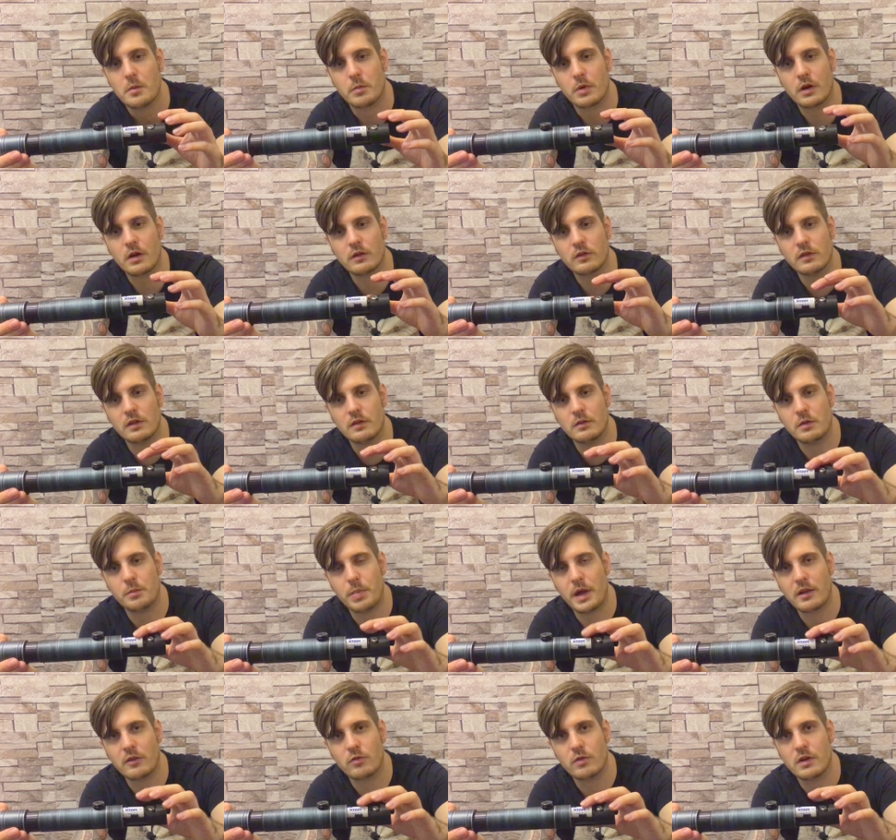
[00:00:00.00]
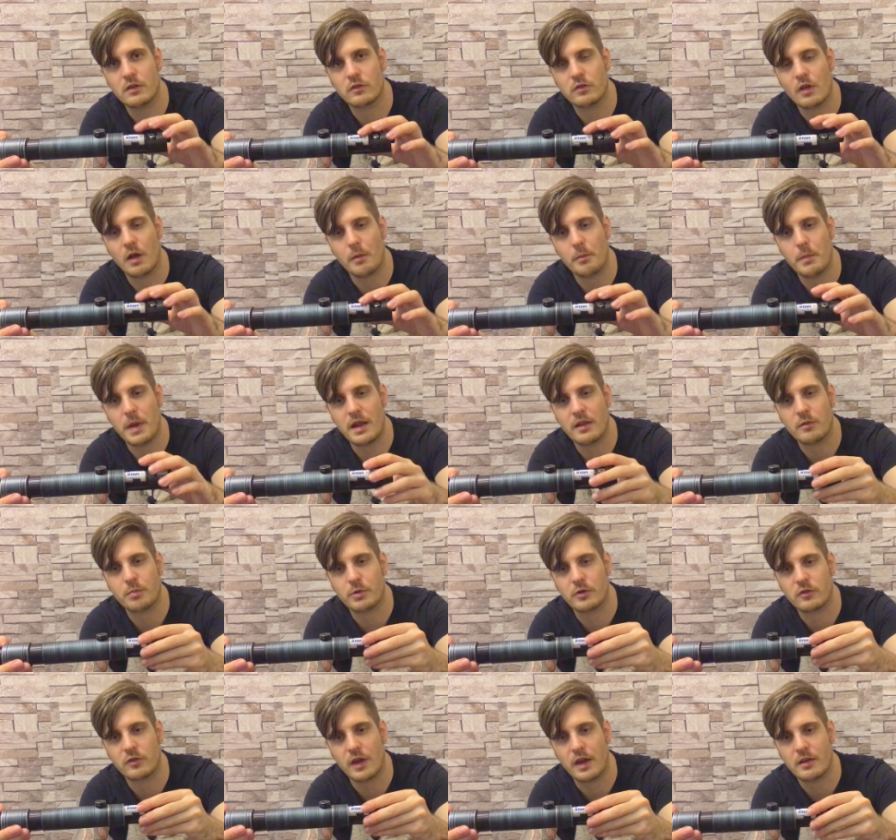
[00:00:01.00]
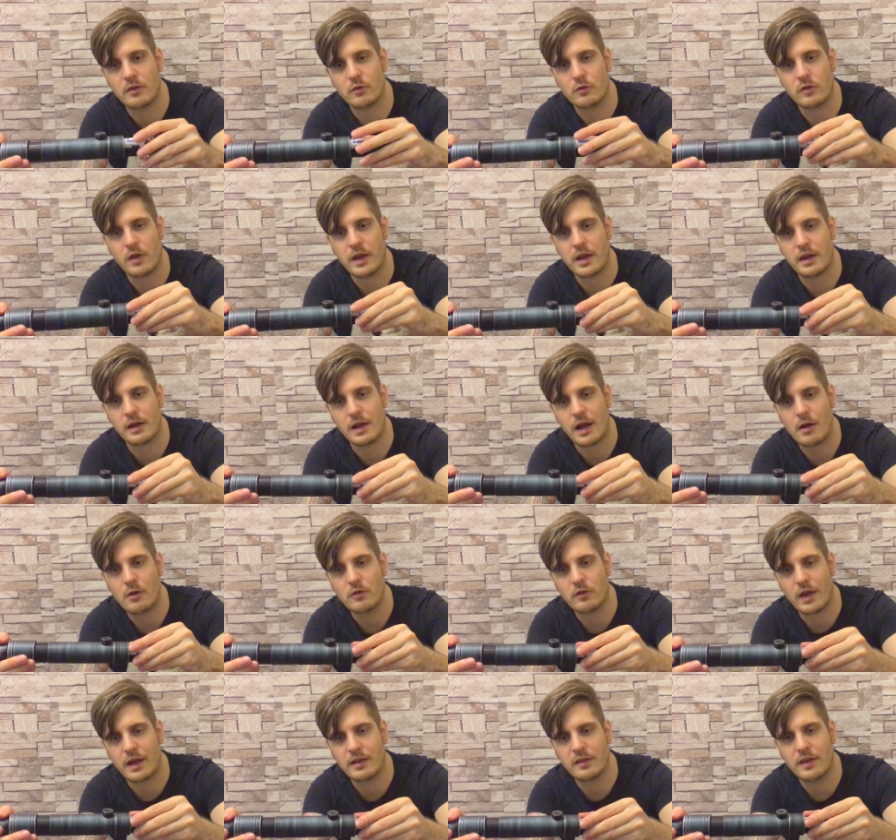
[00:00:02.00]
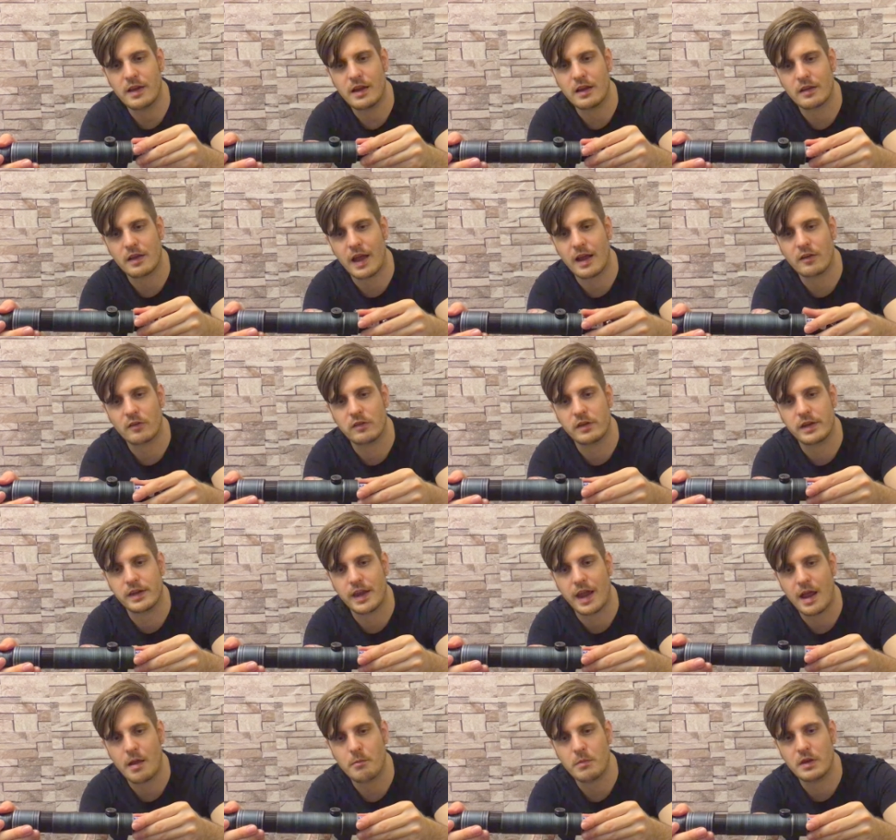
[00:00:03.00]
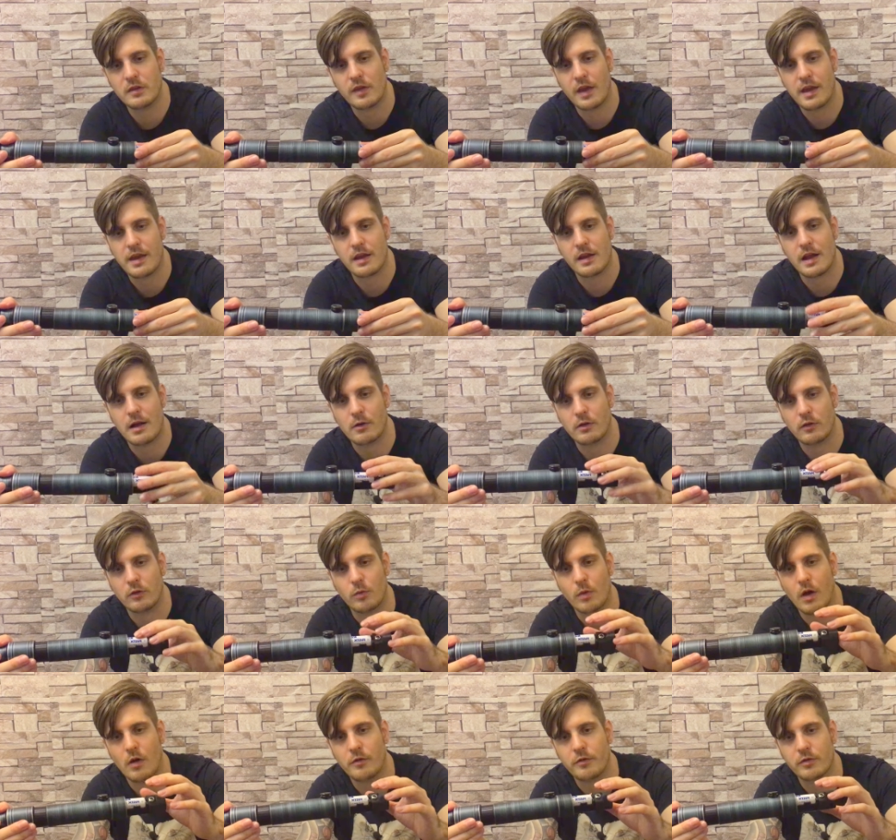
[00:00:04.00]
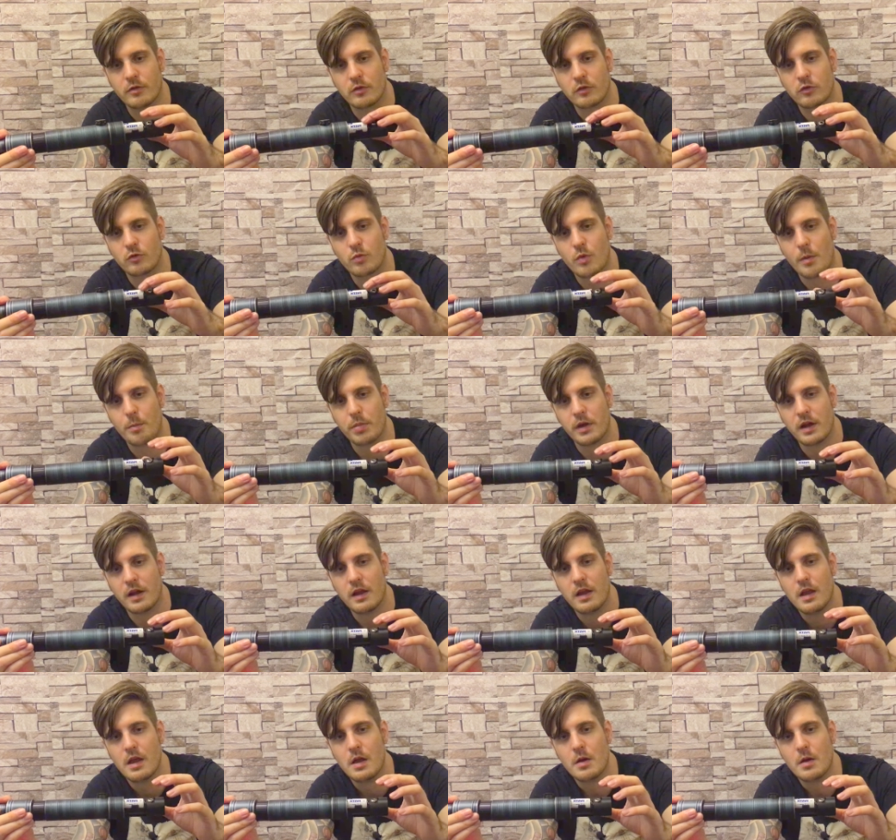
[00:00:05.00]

because it, uh, the battery is not meant per se to take it out I think it actually can be taken out as well so swapping